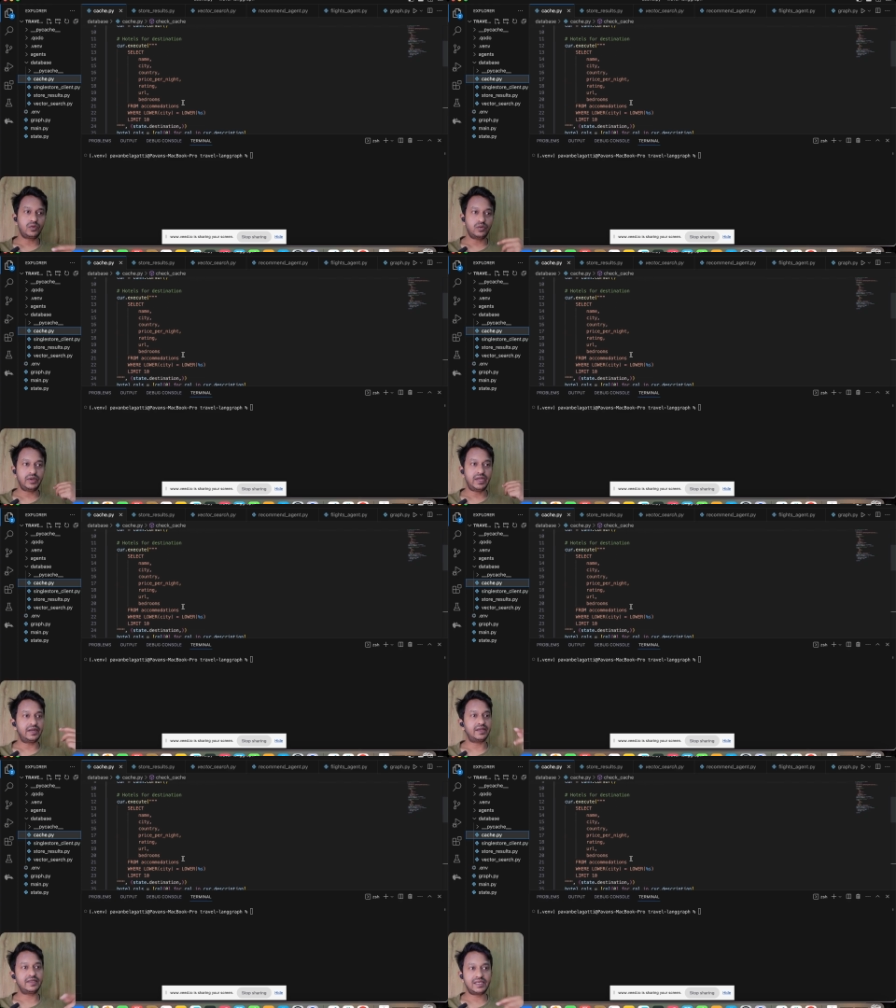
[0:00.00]
to
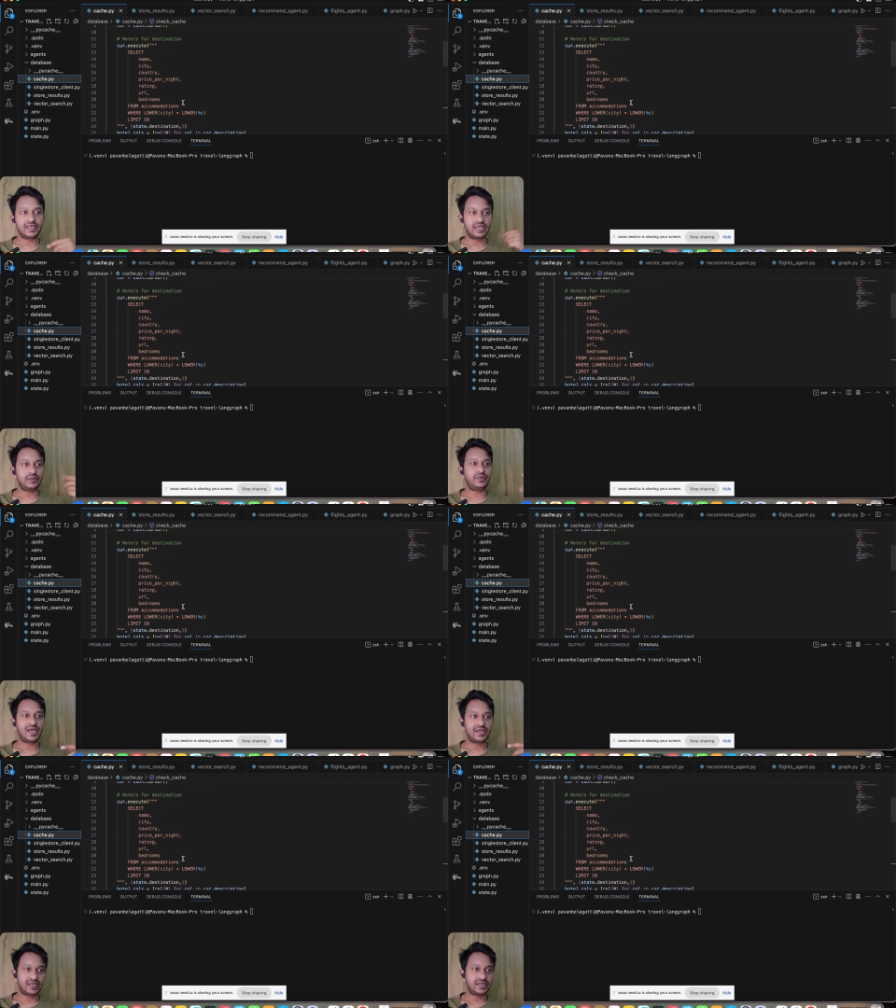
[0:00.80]
hitting the
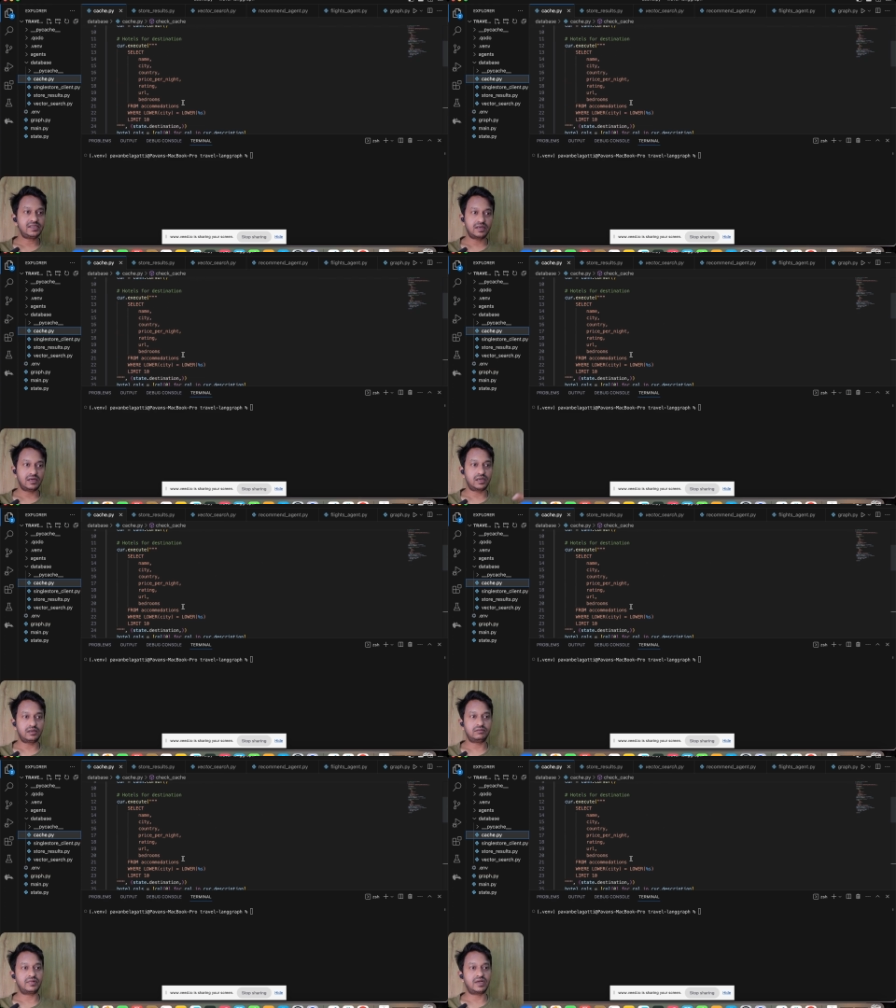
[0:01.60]
API keys,
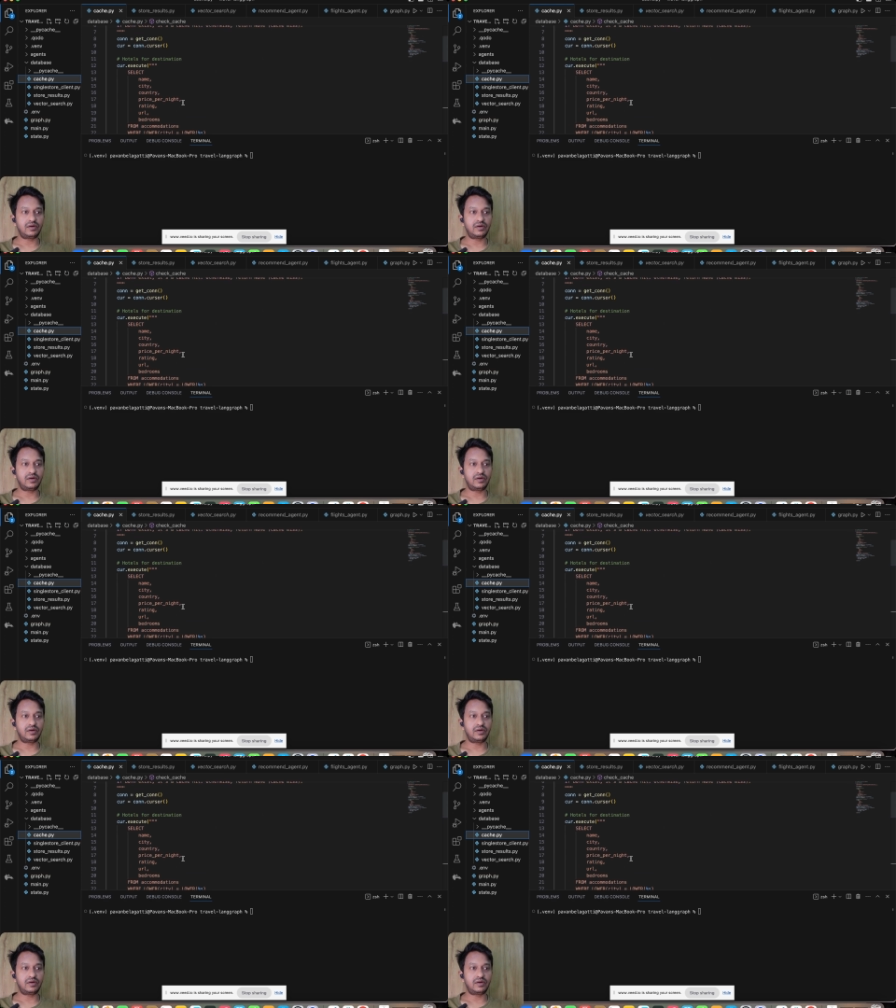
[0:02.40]
um,